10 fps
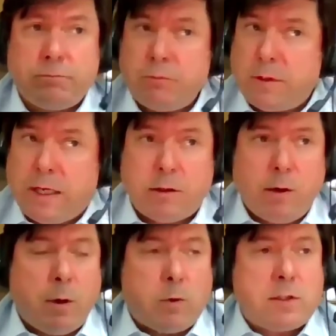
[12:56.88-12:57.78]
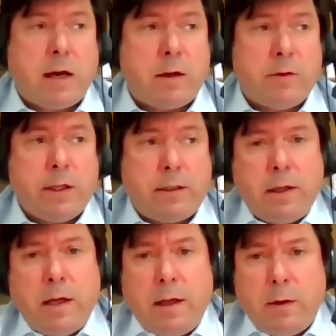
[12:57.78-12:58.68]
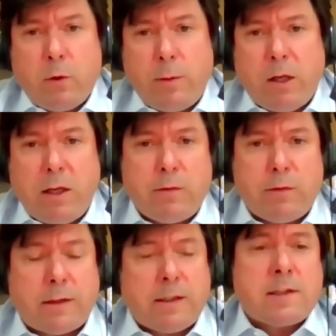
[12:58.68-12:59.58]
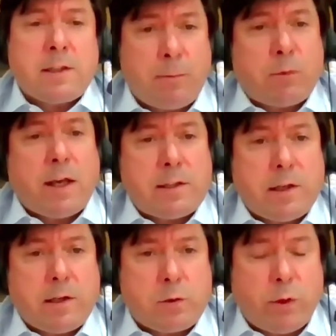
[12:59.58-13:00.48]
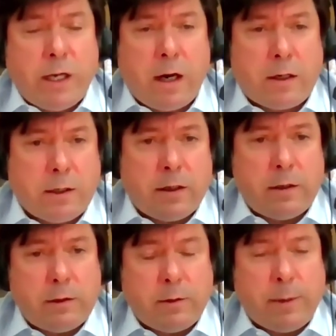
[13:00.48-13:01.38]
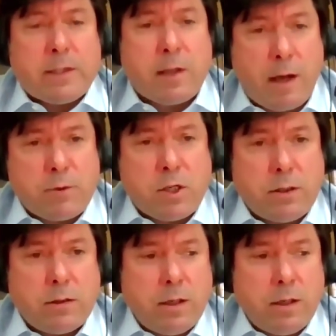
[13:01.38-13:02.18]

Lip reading: get the most out of it. We believe that in some cases we are the best option.